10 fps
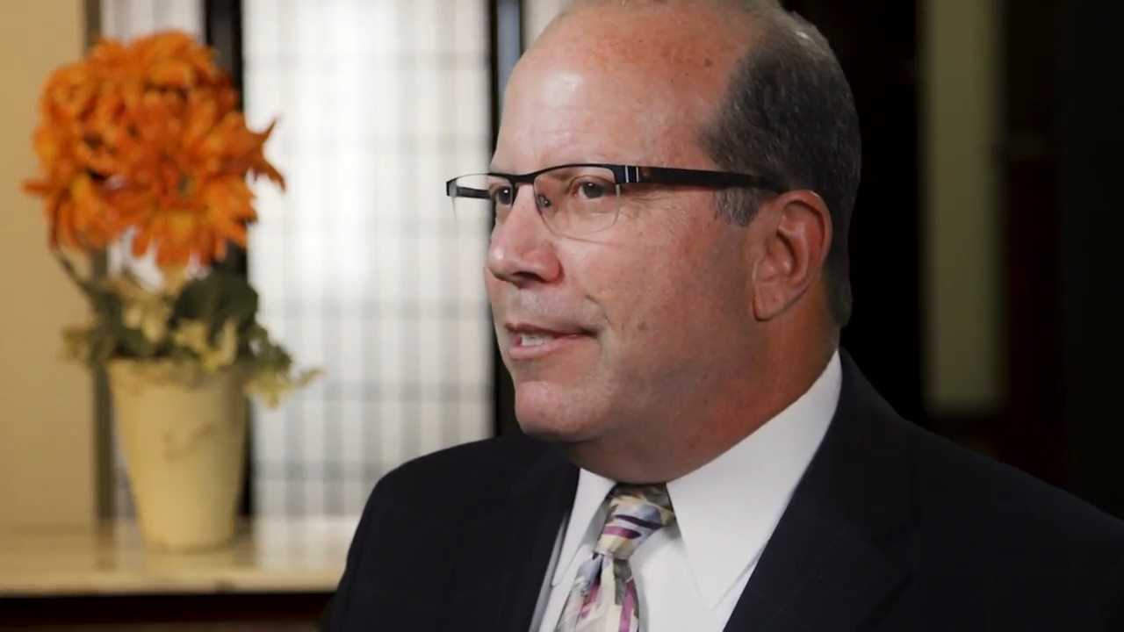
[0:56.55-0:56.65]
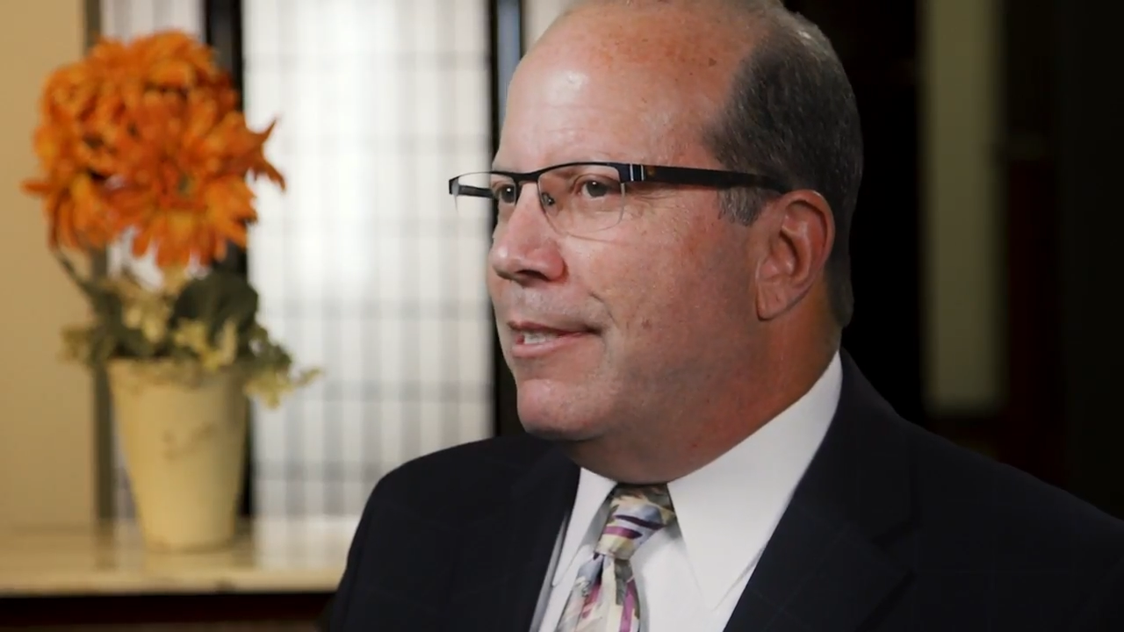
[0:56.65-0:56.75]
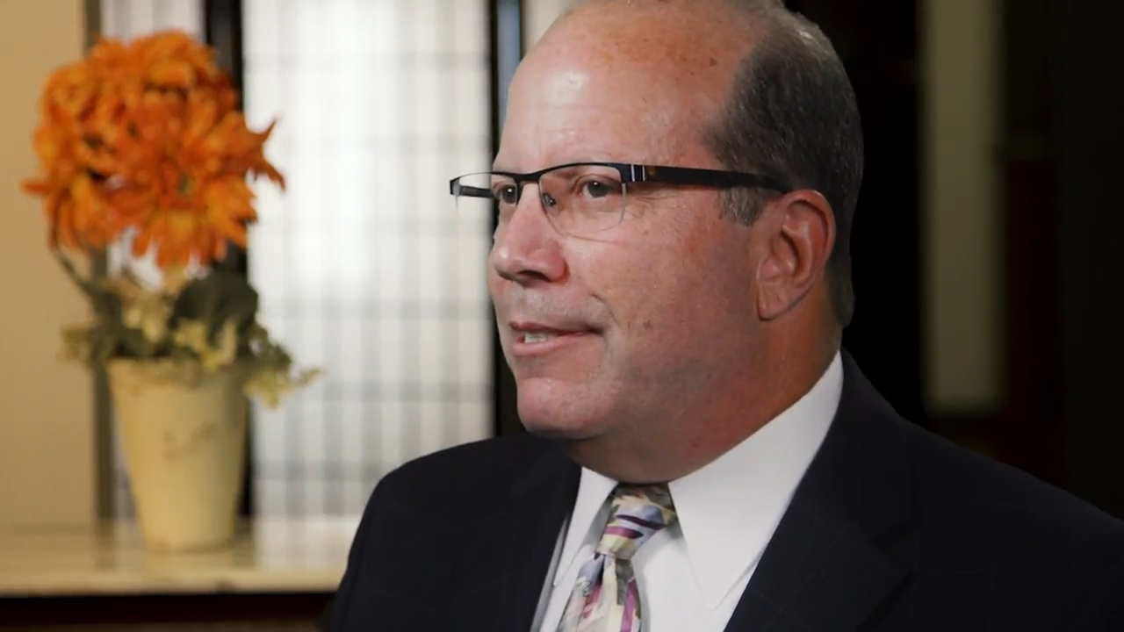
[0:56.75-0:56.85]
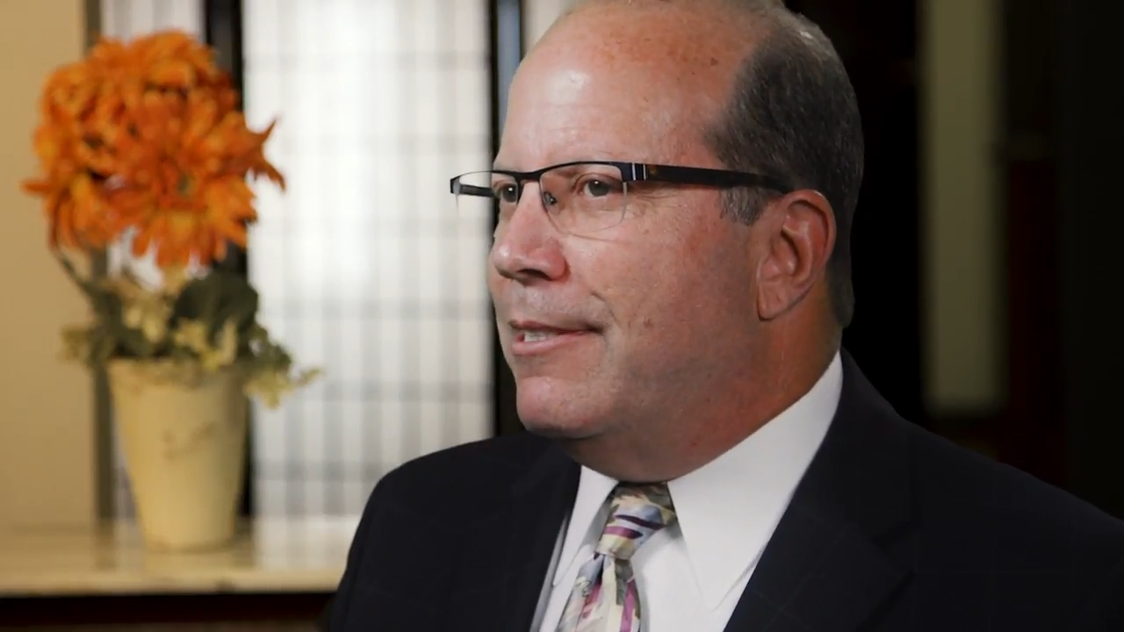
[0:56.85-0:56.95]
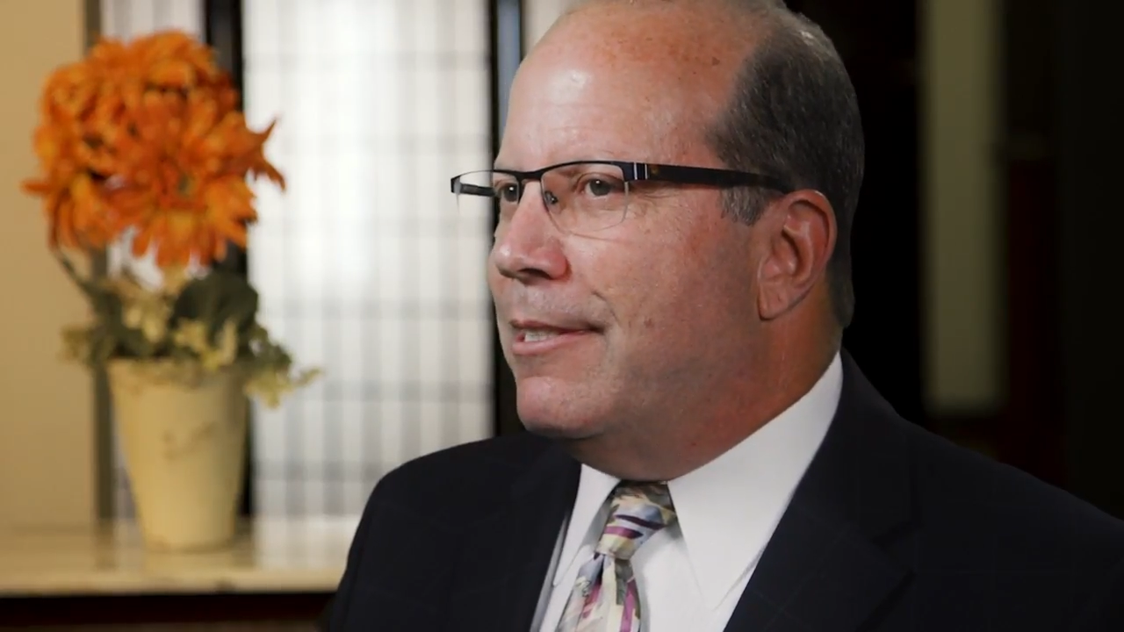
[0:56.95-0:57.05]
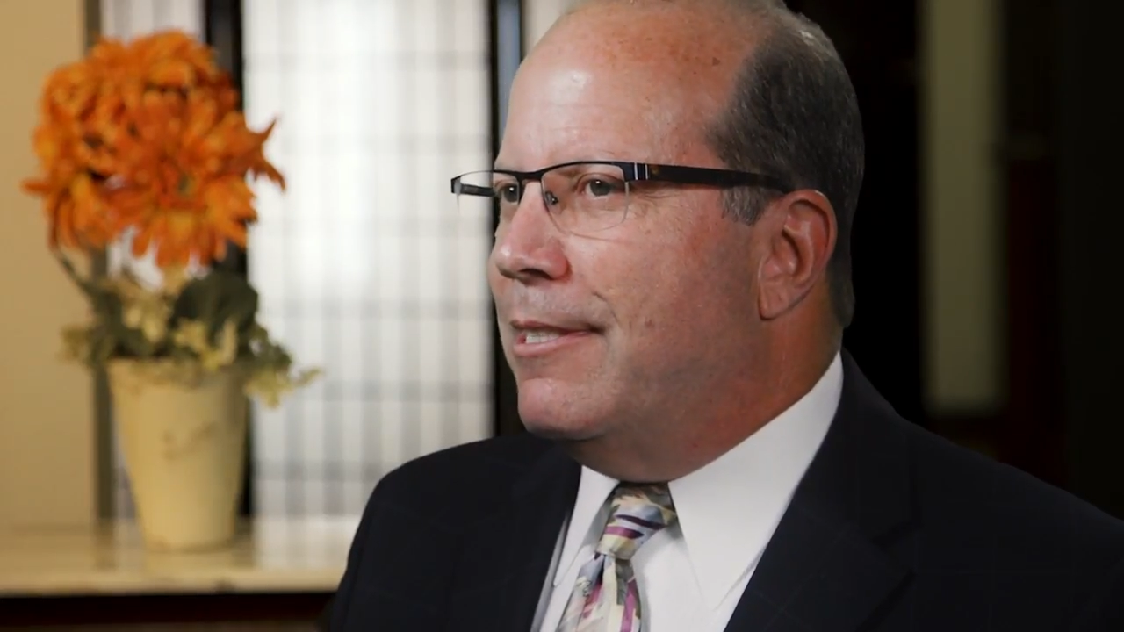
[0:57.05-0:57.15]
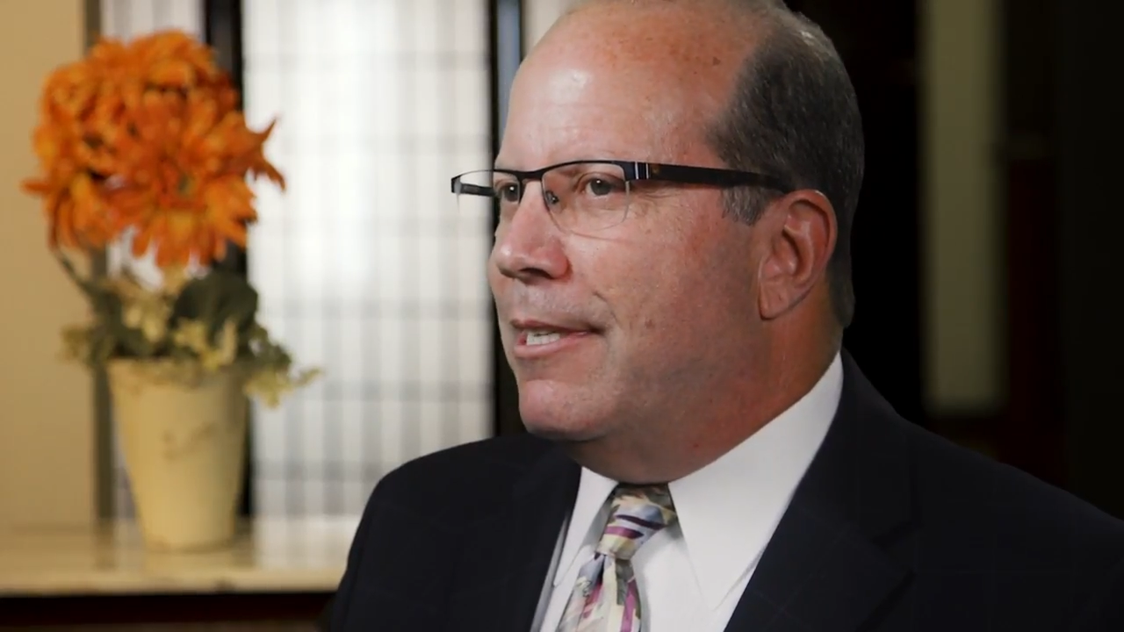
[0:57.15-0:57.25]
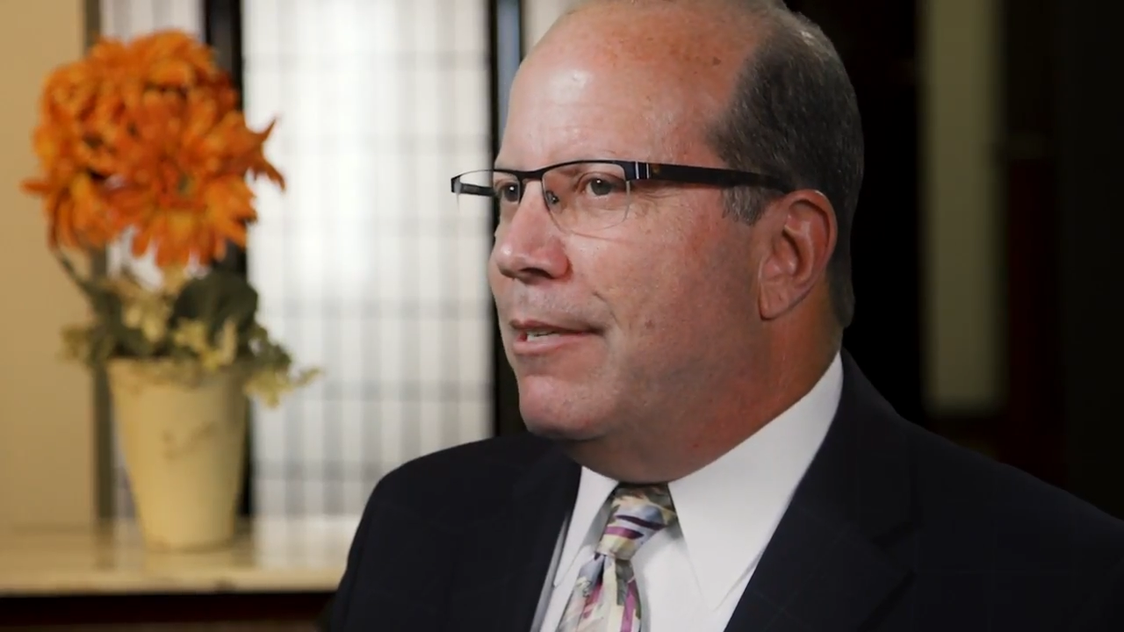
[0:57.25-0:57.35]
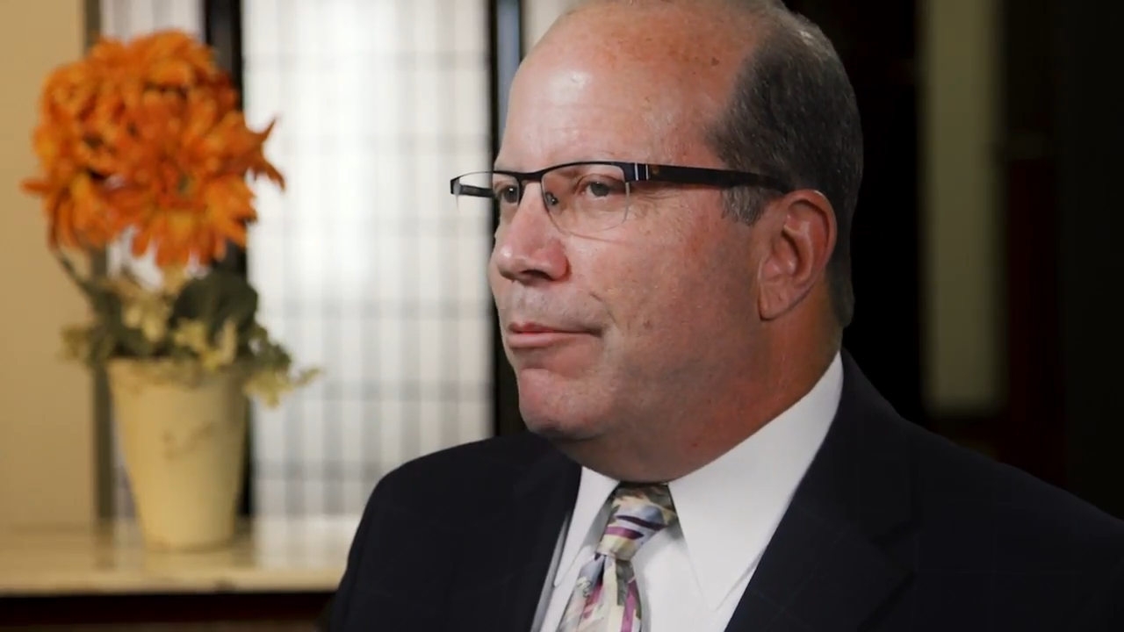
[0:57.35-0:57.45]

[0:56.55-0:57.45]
And I just uh,